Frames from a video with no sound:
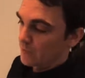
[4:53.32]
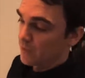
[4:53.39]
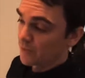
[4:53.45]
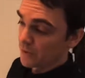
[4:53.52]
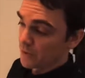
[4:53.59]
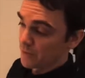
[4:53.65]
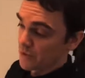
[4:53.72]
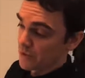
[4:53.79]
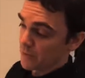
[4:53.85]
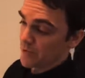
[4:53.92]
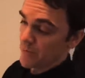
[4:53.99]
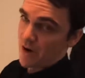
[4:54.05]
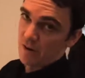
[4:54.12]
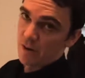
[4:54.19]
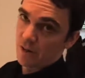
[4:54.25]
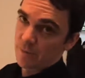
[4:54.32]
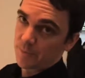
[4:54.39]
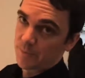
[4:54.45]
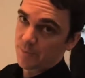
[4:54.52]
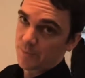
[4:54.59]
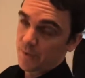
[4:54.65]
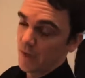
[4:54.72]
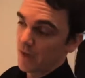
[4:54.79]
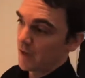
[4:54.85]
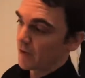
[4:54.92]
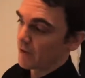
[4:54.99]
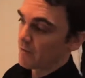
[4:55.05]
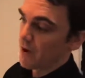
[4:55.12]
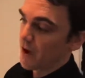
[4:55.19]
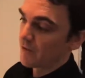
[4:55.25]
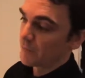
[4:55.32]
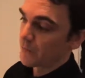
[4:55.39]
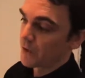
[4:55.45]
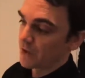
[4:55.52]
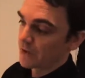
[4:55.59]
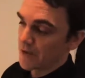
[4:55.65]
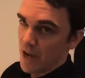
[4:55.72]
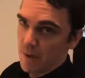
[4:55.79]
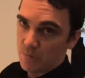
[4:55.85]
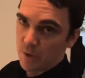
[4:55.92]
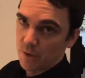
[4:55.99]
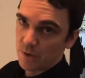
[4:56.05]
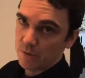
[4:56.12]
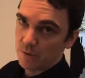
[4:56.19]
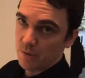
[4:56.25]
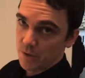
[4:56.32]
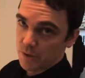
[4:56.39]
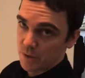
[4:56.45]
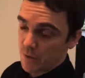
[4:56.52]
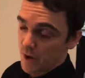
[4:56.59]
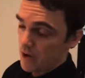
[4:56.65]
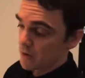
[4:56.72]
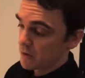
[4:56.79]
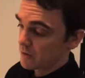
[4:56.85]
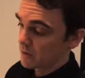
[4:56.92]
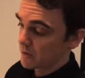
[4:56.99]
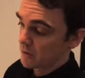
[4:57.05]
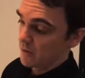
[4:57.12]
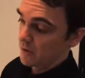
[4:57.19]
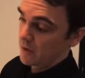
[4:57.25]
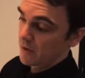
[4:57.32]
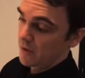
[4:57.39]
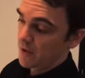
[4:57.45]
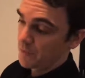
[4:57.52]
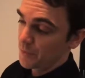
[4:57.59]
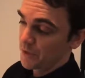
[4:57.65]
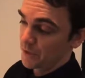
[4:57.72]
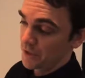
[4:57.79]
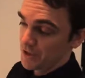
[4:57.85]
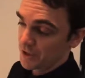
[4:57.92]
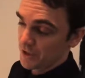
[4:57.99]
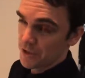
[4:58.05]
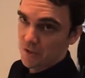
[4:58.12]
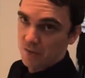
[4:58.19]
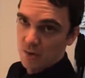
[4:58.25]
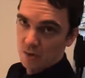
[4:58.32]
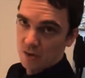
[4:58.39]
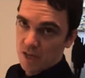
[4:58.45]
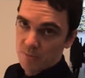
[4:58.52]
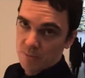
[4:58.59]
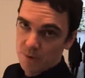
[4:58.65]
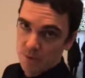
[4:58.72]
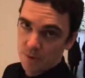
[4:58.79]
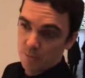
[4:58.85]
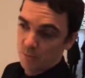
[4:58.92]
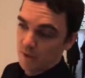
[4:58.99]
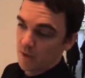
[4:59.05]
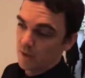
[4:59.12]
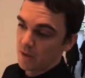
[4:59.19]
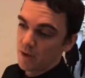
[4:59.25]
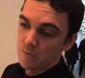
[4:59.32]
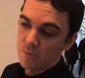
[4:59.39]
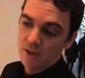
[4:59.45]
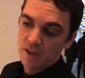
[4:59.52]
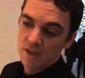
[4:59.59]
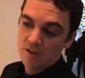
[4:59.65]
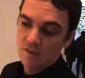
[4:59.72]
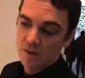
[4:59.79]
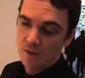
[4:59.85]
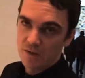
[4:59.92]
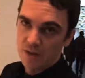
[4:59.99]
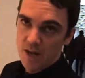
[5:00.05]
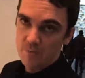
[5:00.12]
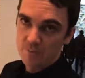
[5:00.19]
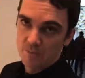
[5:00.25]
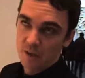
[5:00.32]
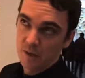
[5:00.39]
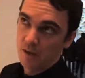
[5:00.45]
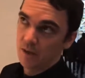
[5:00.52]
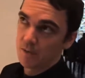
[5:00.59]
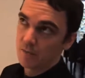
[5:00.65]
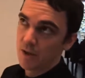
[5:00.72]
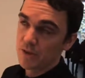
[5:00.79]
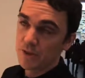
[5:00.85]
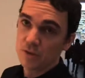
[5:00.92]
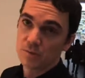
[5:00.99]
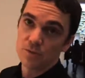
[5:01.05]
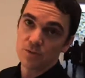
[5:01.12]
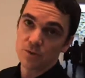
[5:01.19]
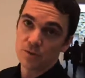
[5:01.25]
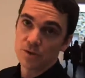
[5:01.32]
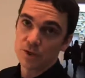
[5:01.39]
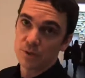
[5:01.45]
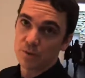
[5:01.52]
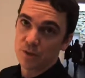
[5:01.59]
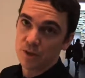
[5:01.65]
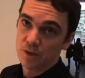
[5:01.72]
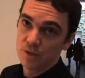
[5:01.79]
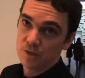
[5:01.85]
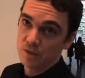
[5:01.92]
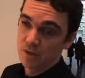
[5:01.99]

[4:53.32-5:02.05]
Performance primarily. I've put it on a netbook, works well. I've put it on a 6-year-old laptop, Compaq Evo with an Pentium 4 CPU.